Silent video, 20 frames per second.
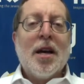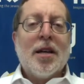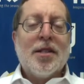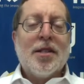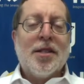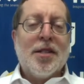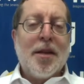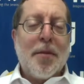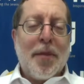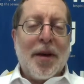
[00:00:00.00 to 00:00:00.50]

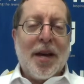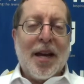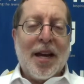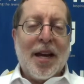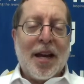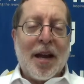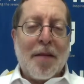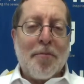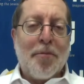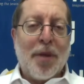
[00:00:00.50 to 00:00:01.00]
zipping in
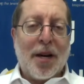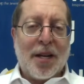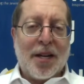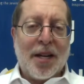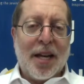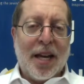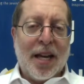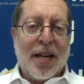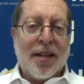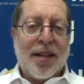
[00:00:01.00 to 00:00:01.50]
and
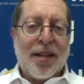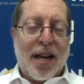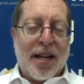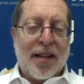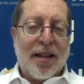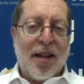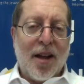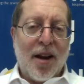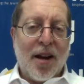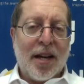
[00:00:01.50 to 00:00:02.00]
buttoning in that
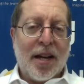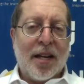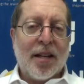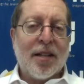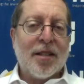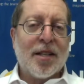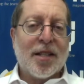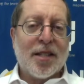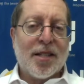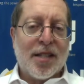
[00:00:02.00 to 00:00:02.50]
lining
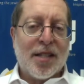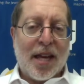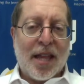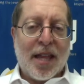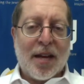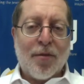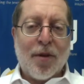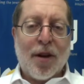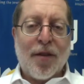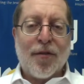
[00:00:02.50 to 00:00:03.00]
to stay
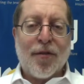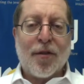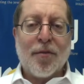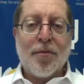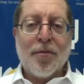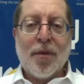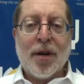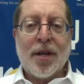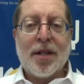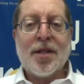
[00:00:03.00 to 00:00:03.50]
that way for
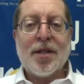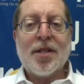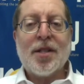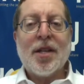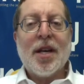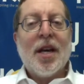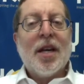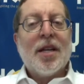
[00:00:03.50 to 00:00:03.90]
months.